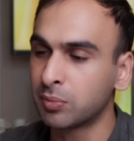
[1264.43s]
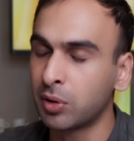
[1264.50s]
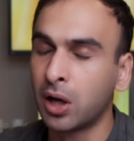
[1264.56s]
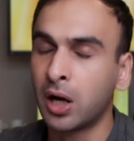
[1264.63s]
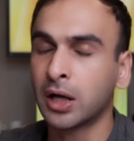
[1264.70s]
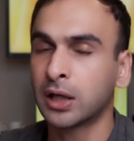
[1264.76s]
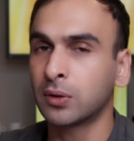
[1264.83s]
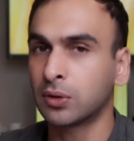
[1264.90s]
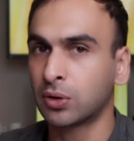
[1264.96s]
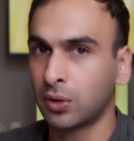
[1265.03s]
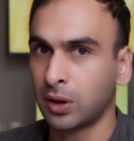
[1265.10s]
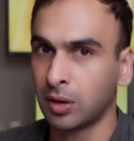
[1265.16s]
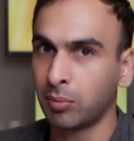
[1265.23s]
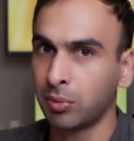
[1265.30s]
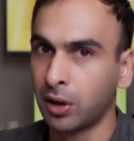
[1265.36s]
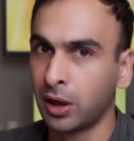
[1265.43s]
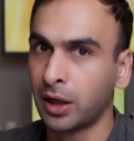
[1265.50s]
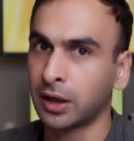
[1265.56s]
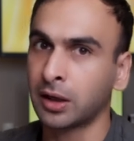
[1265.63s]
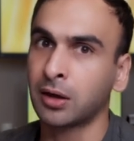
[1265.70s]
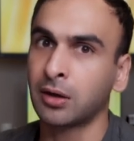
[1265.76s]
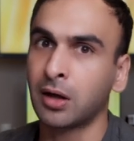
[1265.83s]
blog, you would create a
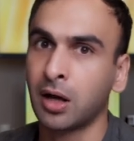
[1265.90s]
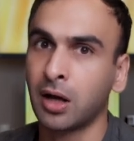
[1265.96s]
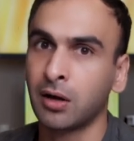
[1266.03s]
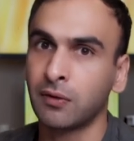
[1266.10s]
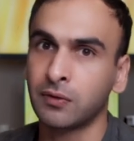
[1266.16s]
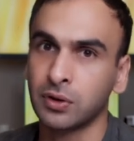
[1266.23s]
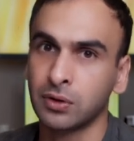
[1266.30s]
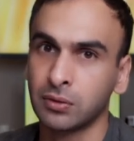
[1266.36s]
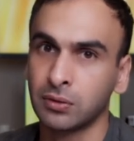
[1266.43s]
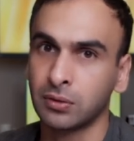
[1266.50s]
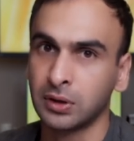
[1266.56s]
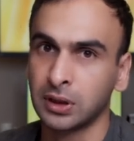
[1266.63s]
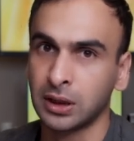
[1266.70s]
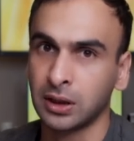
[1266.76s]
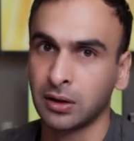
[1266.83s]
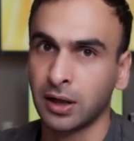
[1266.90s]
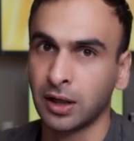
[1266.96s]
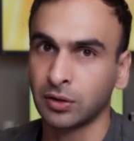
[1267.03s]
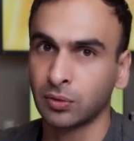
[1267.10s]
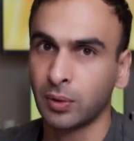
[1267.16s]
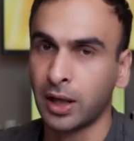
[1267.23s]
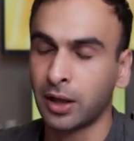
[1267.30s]
blog view here
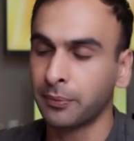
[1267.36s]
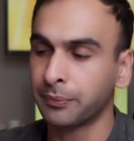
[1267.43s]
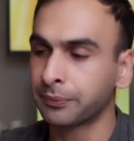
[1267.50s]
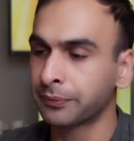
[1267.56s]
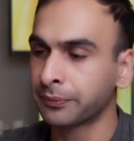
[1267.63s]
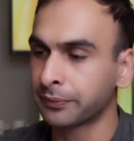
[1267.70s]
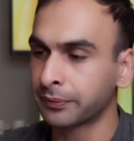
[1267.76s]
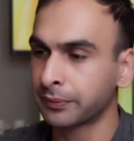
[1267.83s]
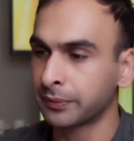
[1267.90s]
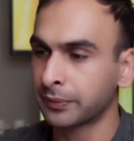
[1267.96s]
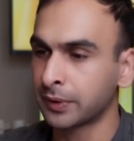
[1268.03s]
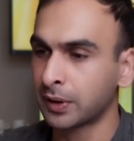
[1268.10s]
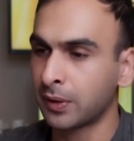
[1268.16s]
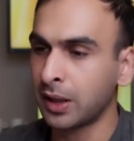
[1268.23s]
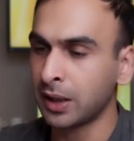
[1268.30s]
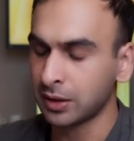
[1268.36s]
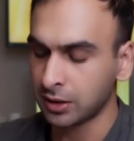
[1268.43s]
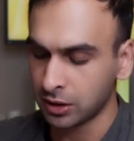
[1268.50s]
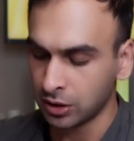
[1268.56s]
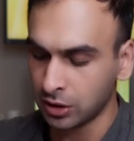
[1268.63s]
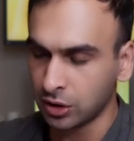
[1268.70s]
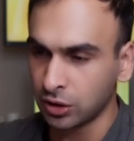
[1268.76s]
as well. Right?
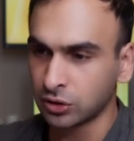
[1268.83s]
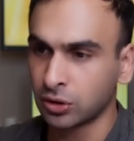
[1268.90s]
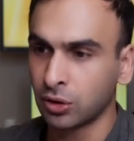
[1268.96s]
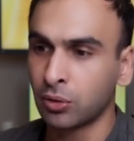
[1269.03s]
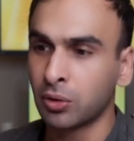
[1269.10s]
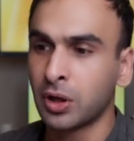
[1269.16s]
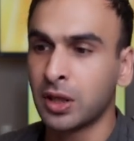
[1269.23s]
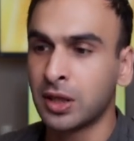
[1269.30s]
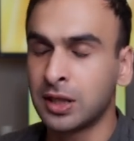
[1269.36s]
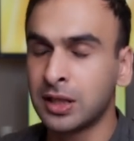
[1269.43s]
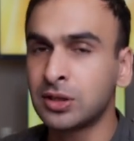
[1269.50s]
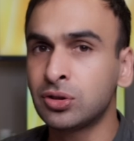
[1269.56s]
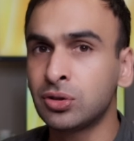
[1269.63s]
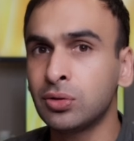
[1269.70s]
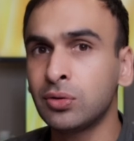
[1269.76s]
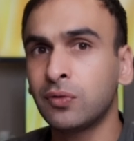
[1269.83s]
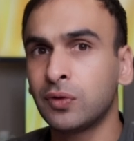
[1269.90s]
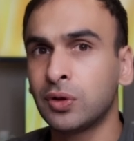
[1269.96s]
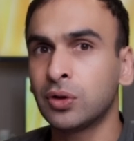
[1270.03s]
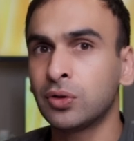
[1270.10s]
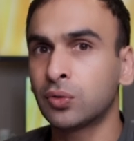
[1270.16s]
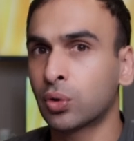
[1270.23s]
So these two
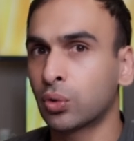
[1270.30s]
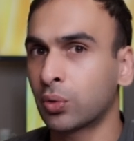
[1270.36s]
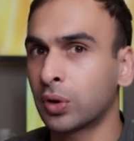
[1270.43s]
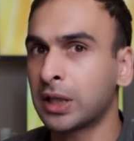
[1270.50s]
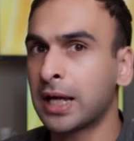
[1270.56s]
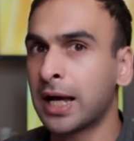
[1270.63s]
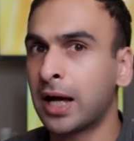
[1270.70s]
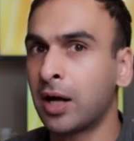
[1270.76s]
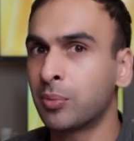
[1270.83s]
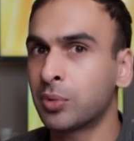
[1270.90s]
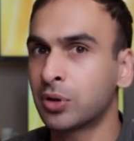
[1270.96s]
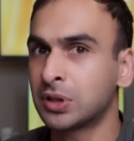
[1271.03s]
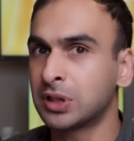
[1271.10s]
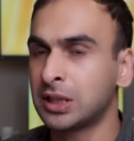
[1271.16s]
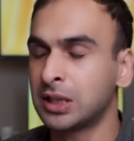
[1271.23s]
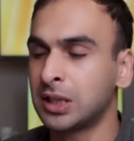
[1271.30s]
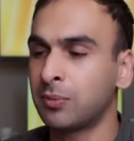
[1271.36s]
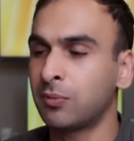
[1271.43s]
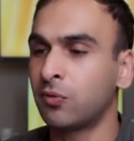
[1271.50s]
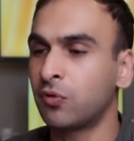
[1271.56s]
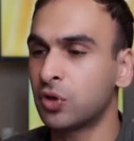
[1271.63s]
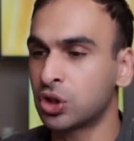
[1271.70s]
views will really help your
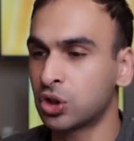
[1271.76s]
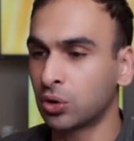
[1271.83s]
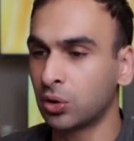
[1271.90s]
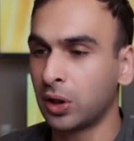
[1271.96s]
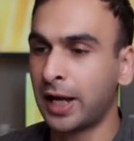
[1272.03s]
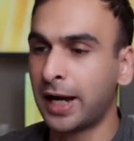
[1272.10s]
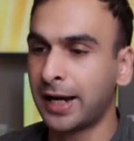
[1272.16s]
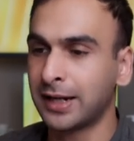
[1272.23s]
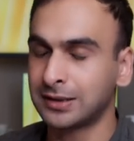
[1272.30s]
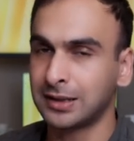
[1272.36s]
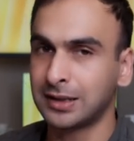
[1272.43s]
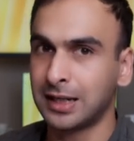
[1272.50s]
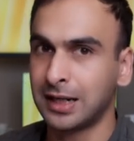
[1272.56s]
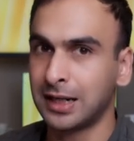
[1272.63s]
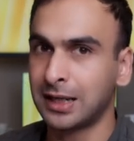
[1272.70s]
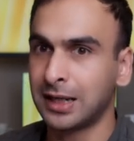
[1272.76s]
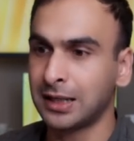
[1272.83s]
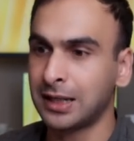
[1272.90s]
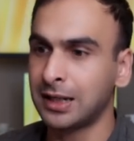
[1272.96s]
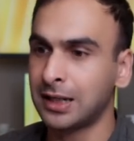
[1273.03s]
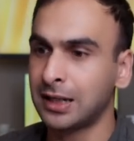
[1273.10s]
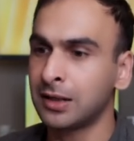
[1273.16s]
team visualize the data that
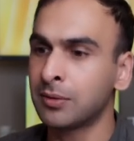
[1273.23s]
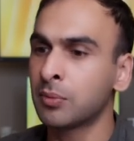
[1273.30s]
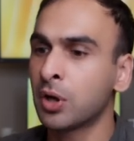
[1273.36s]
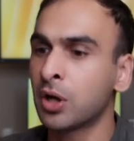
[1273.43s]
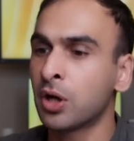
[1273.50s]
they need.